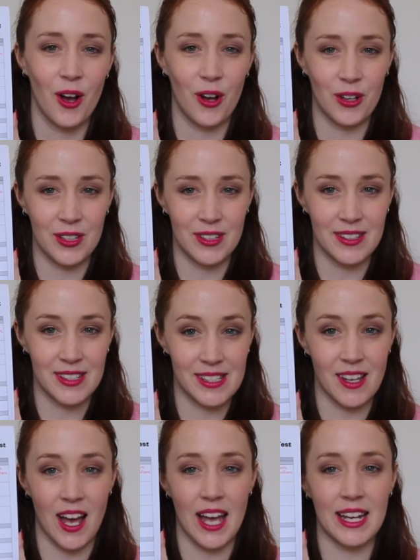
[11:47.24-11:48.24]
on the
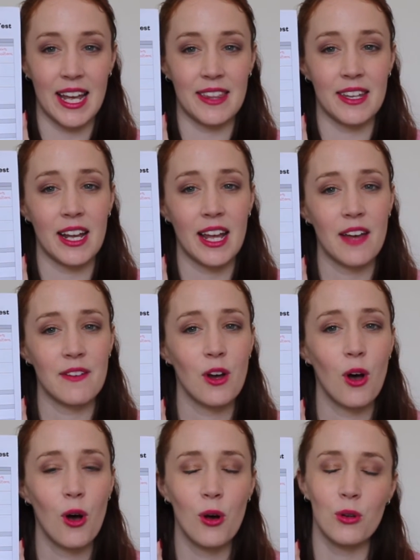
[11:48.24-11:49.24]
side, and then I have a
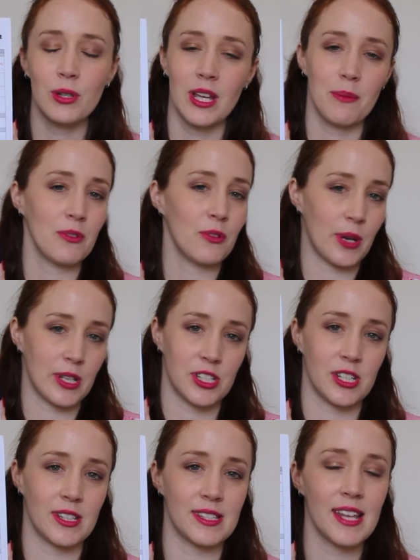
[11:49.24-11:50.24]
whole heap of
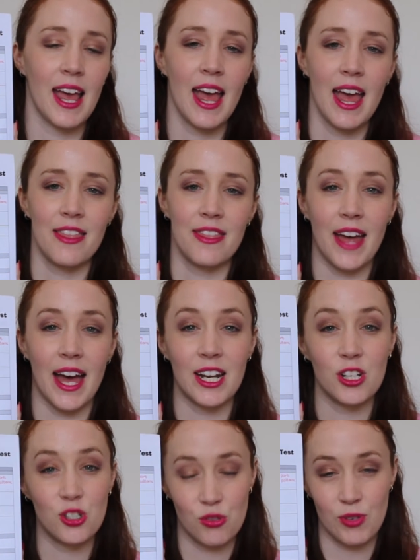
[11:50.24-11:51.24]
questions
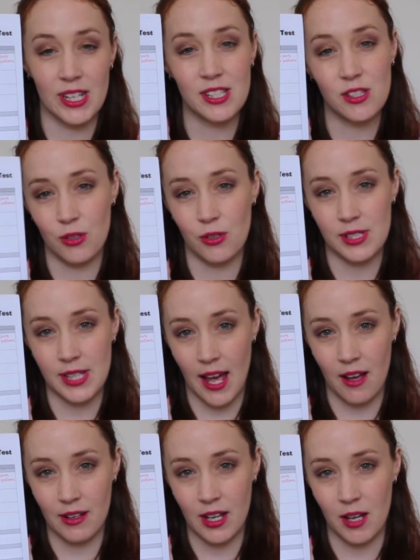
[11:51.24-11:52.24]
that address those
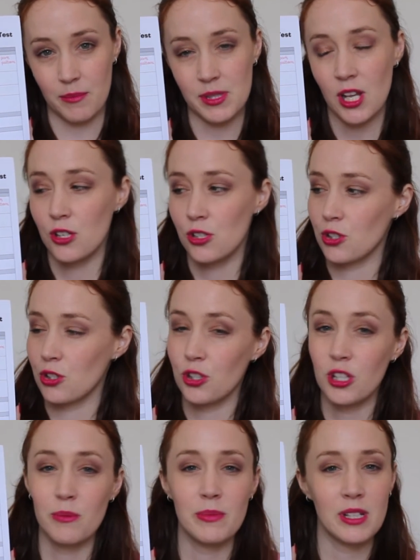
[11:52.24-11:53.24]
outcomes. So
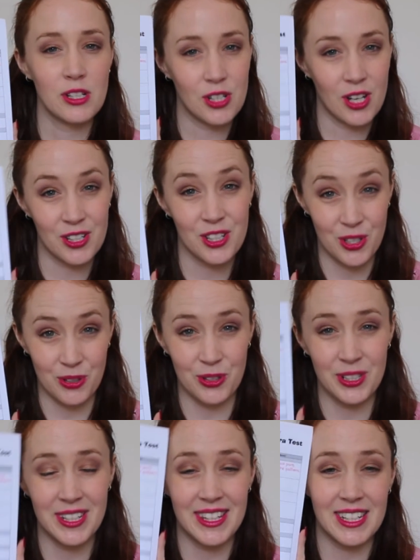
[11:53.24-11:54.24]
you can be
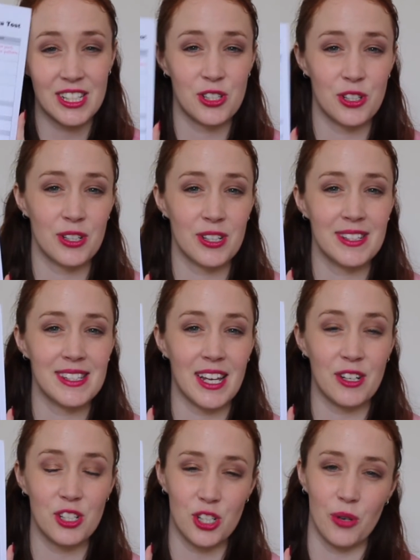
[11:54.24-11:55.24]
assured that students
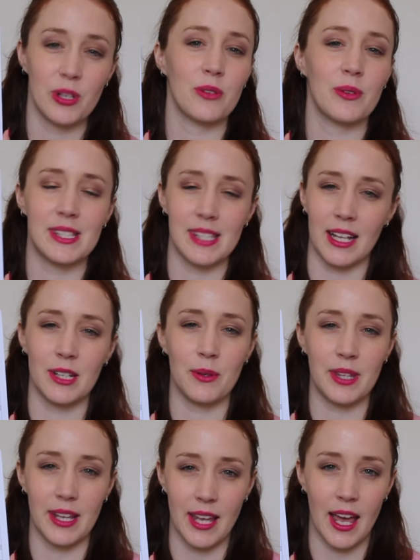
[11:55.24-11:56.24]
are showing you exactly
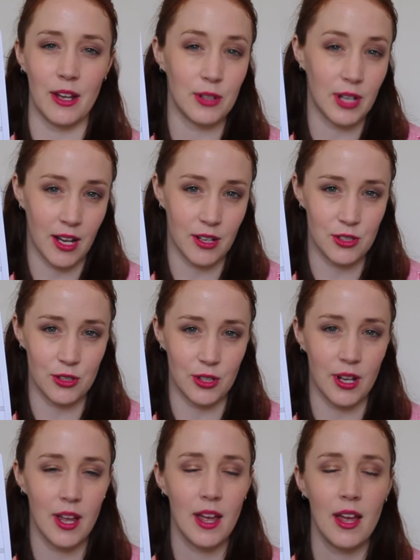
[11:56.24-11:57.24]
what they can or can't
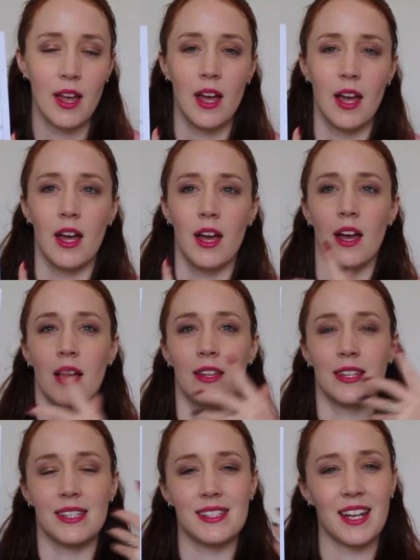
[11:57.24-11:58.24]
do.
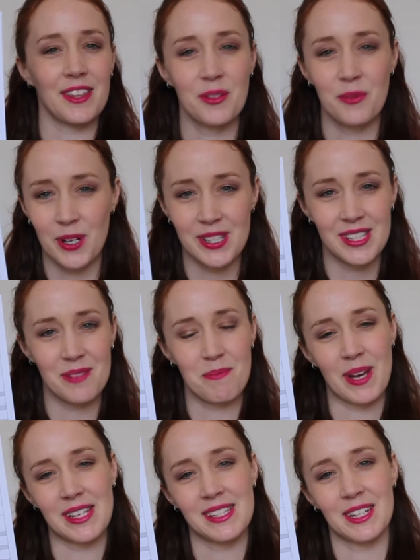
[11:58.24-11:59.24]
There's nothing worse than
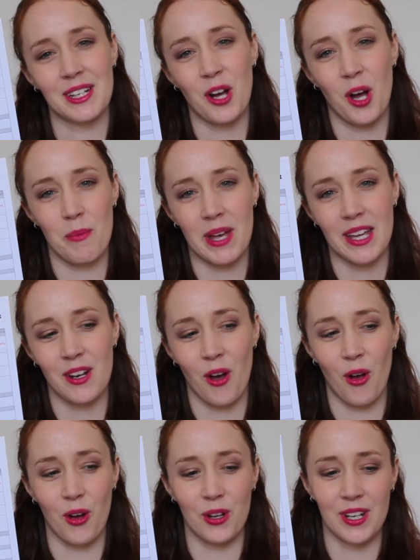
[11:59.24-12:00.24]
basing a comment
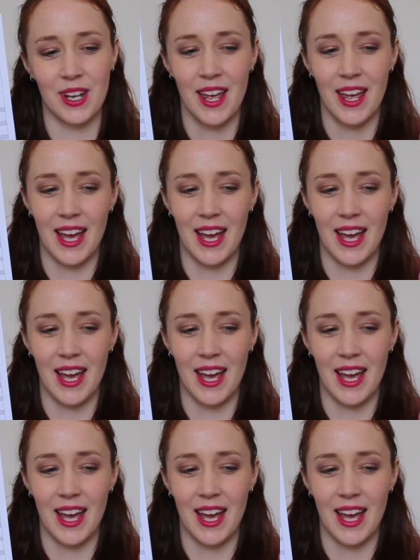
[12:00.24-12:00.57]
on